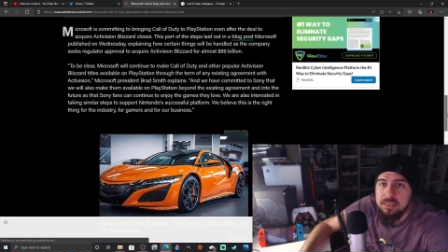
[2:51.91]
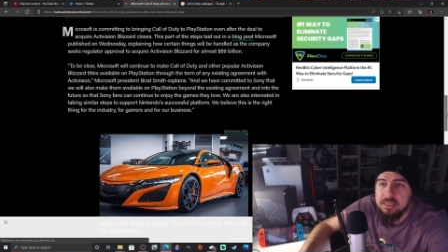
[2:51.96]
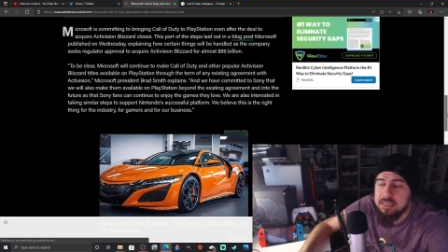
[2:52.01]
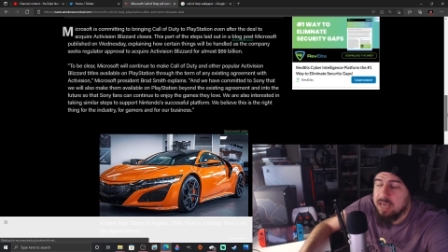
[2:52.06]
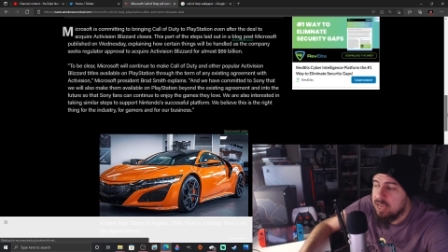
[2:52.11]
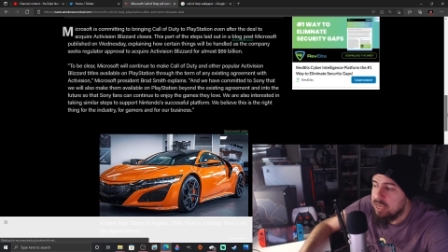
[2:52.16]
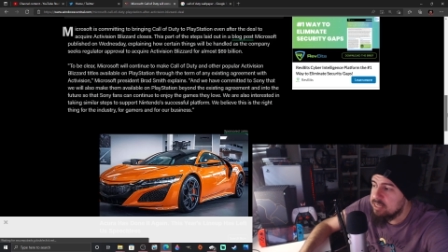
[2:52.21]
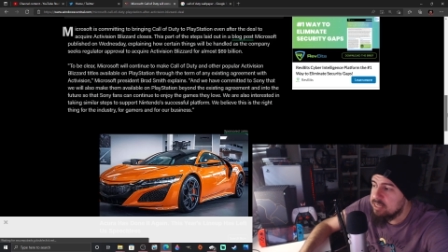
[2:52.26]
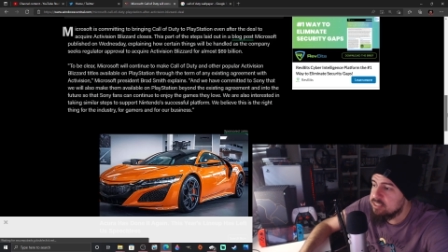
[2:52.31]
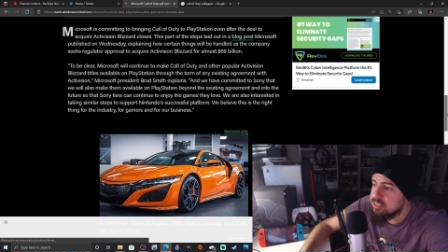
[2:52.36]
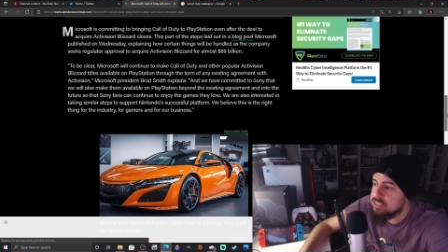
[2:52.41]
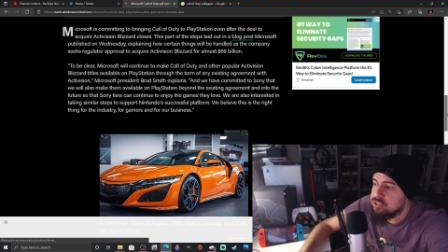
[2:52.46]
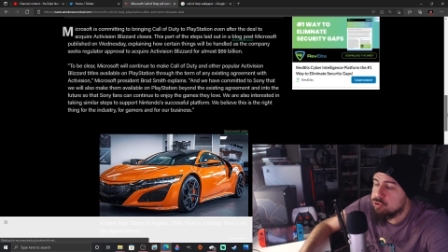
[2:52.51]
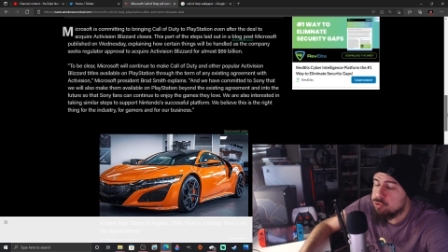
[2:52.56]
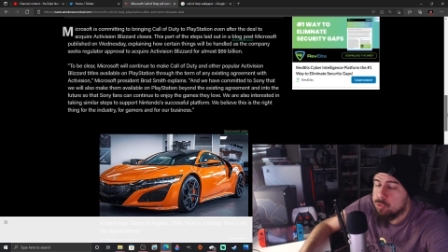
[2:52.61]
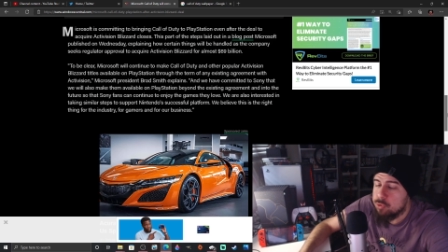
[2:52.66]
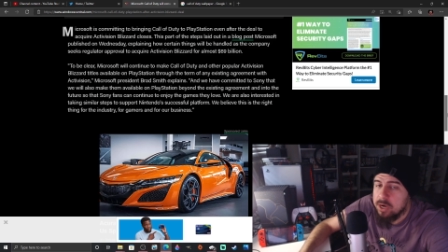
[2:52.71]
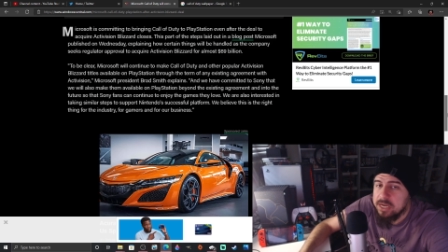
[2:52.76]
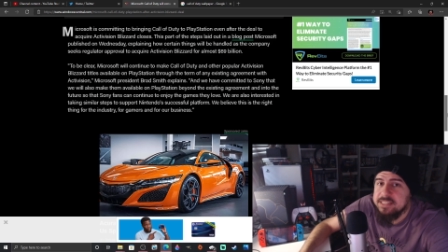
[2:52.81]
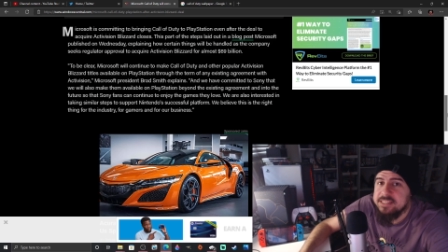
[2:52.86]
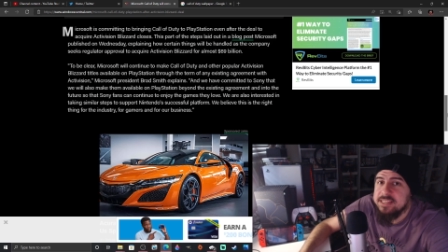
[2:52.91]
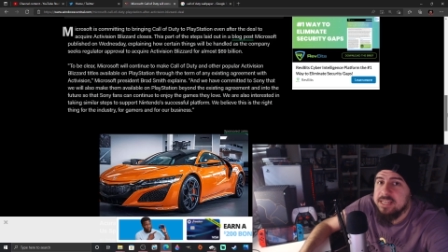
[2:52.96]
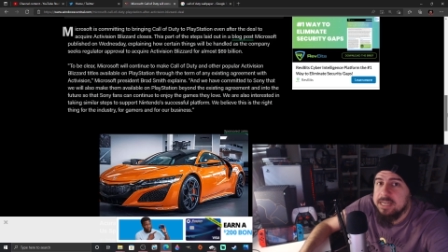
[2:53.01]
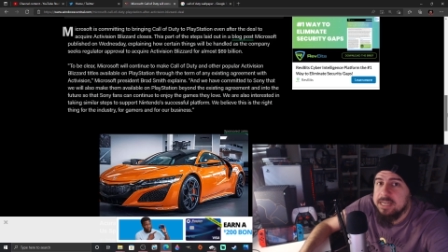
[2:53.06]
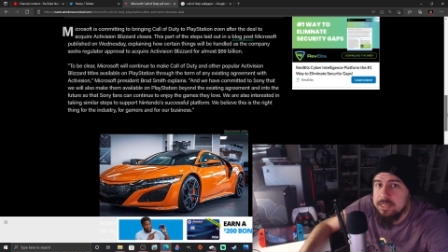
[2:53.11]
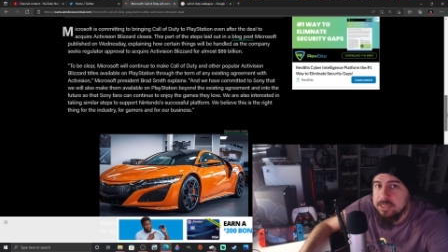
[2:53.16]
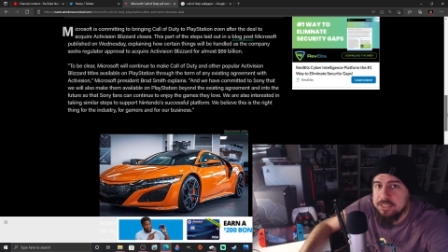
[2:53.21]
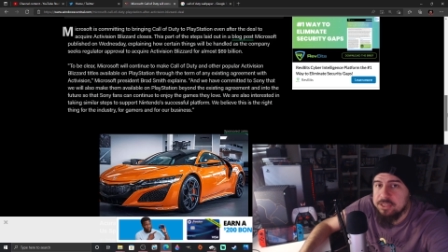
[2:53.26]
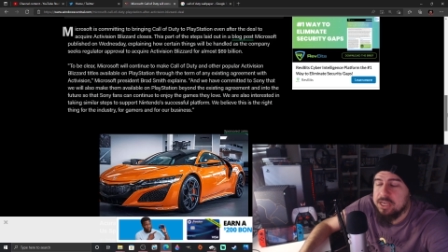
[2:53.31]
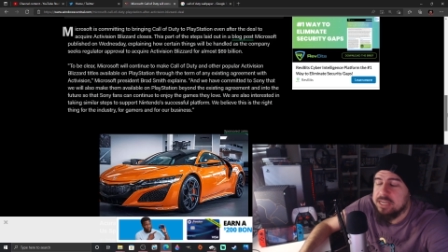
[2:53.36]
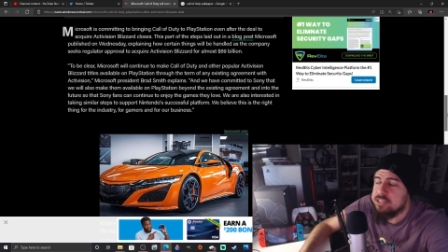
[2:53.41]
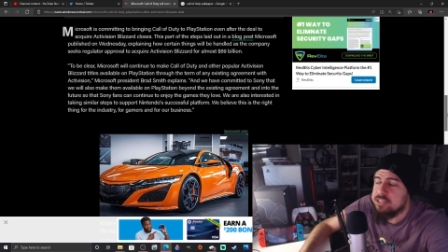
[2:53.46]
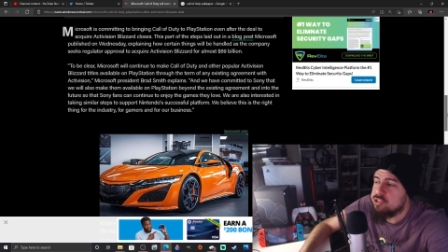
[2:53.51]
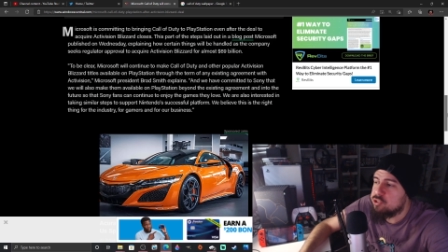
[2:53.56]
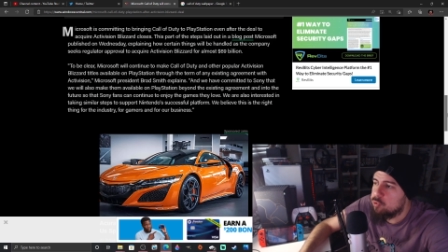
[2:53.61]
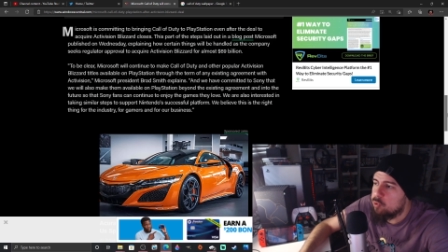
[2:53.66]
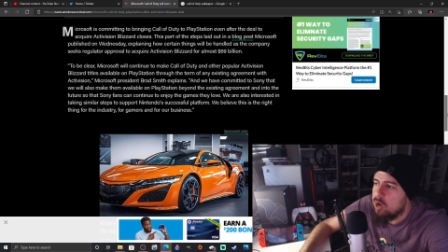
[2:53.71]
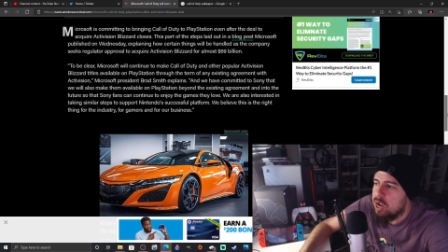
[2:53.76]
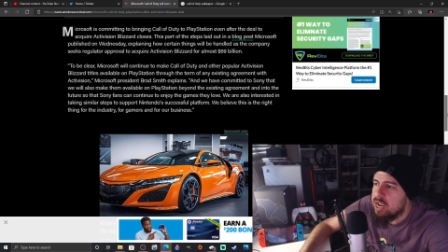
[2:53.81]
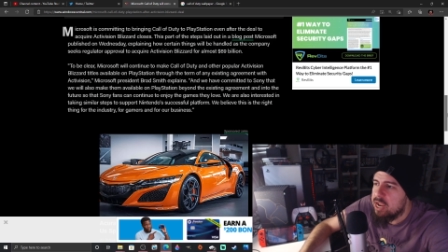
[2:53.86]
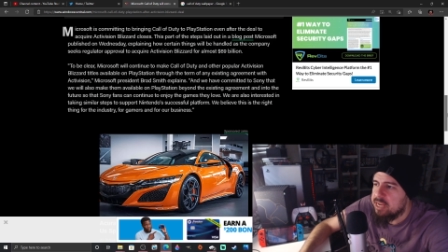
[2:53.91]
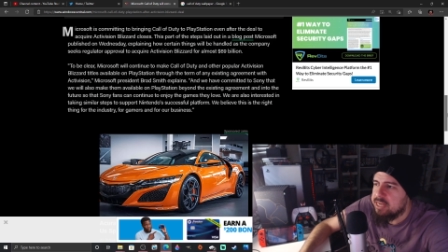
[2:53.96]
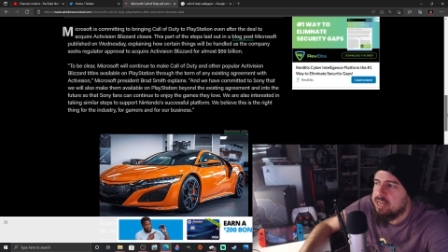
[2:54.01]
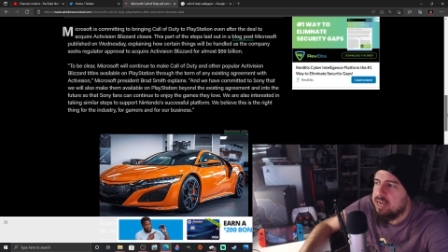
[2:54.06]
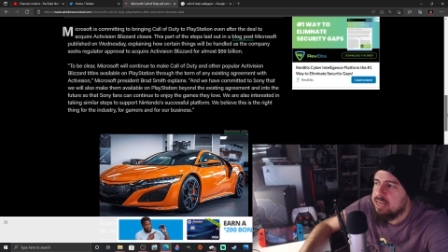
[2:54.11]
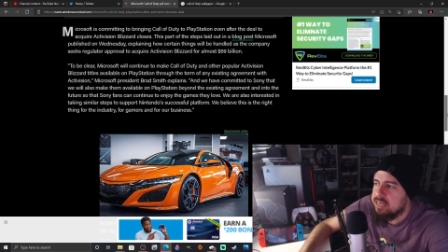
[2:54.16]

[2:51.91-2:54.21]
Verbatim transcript: Guys, I tried telling, I tried,